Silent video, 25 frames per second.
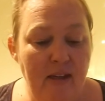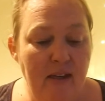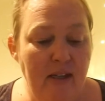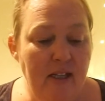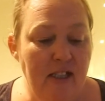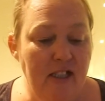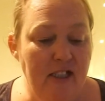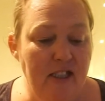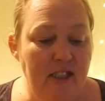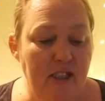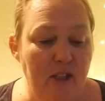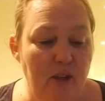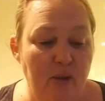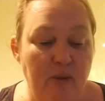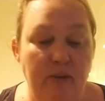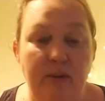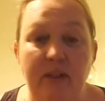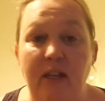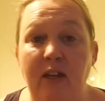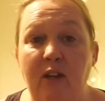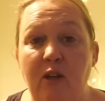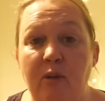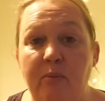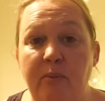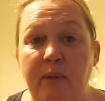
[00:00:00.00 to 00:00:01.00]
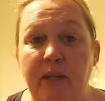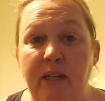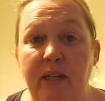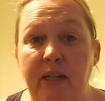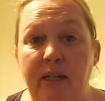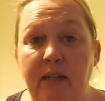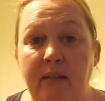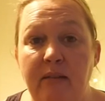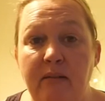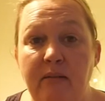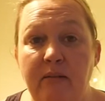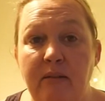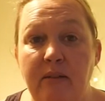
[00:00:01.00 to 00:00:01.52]
So they could be
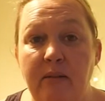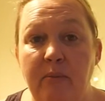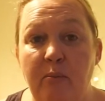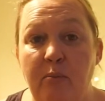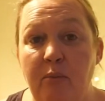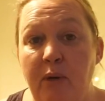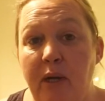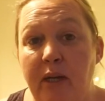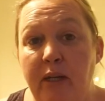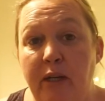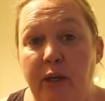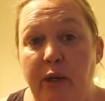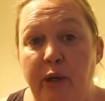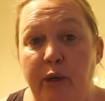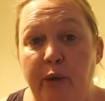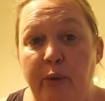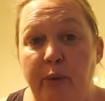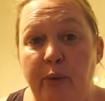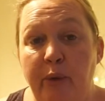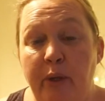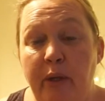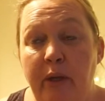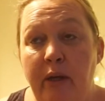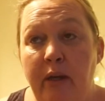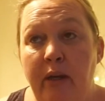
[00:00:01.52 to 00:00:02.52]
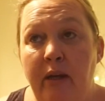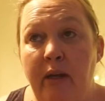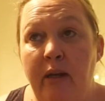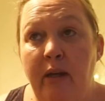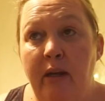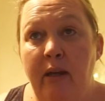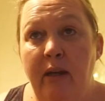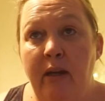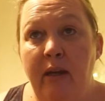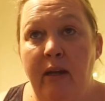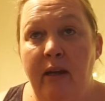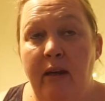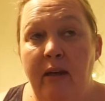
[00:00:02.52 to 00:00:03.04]
brand new,
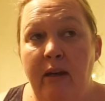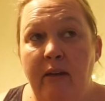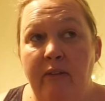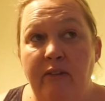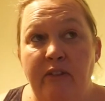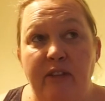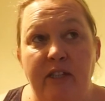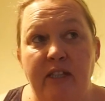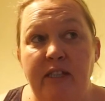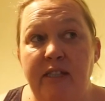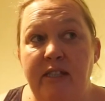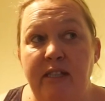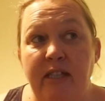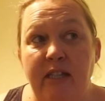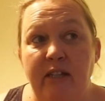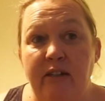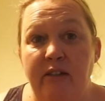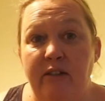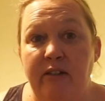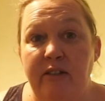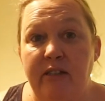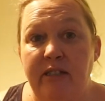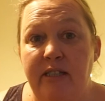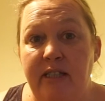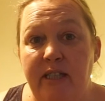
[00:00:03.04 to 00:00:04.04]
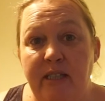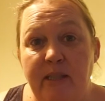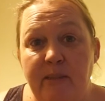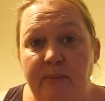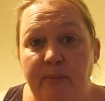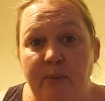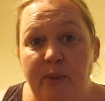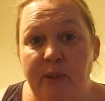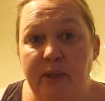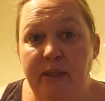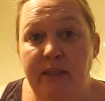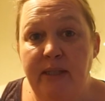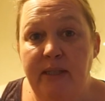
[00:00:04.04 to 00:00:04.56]
this year's, this
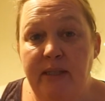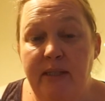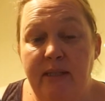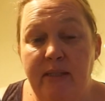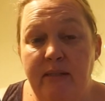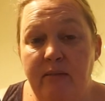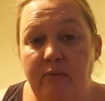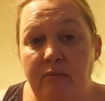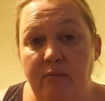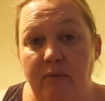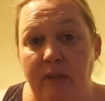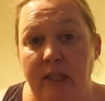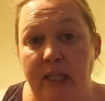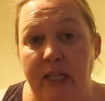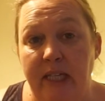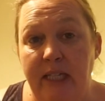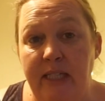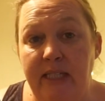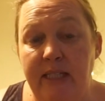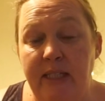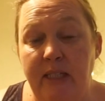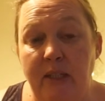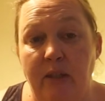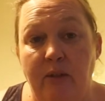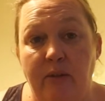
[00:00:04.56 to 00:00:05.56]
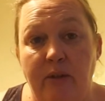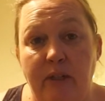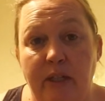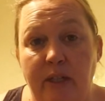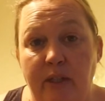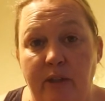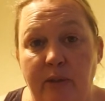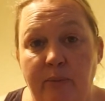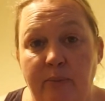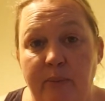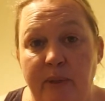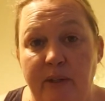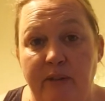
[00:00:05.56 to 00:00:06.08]
month's release, or it
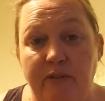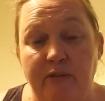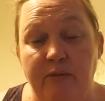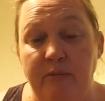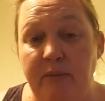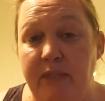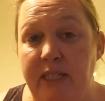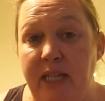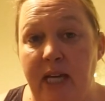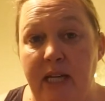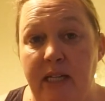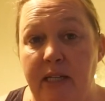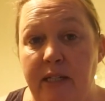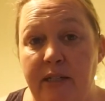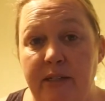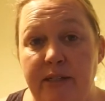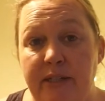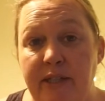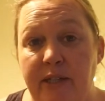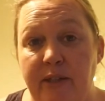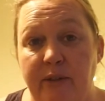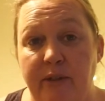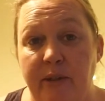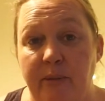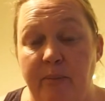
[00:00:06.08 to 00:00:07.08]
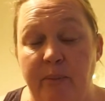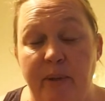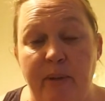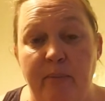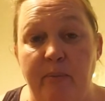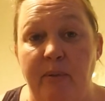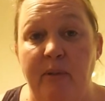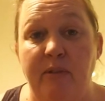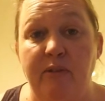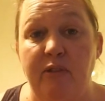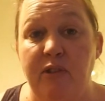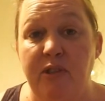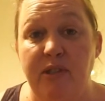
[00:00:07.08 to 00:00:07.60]
could be from 10 years ago that
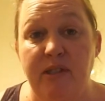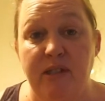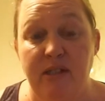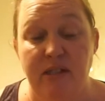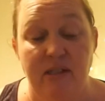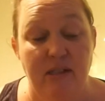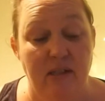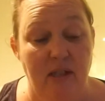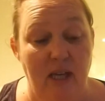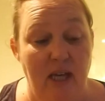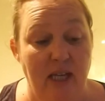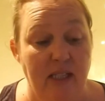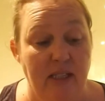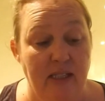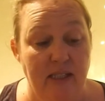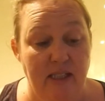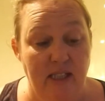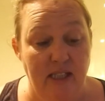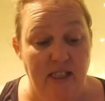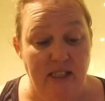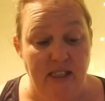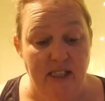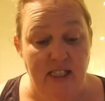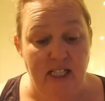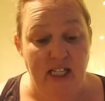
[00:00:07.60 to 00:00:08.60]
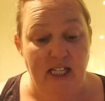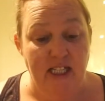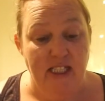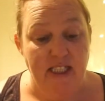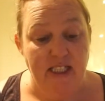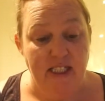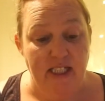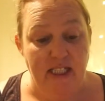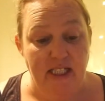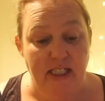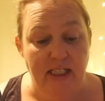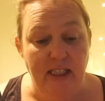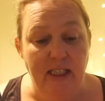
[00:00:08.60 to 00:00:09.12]
people have just decided to hand
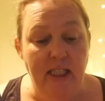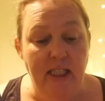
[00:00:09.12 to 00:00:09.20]
in.